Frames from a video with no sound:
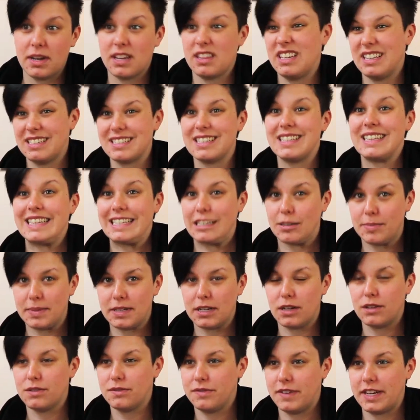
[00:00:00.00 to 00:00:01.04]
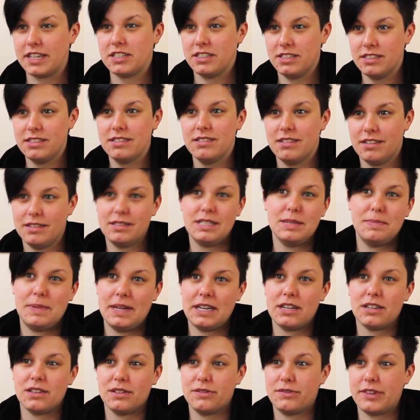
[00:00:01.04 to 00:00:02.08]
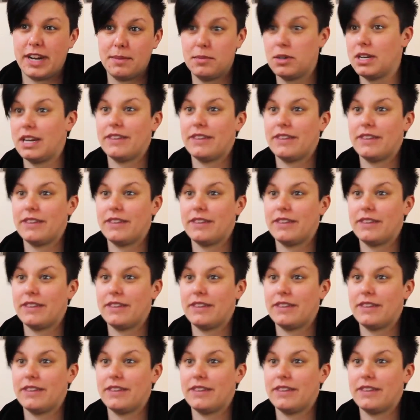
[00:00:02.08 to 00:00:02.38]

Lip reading: I think it's a little bit old-fashioned, depending on the frame.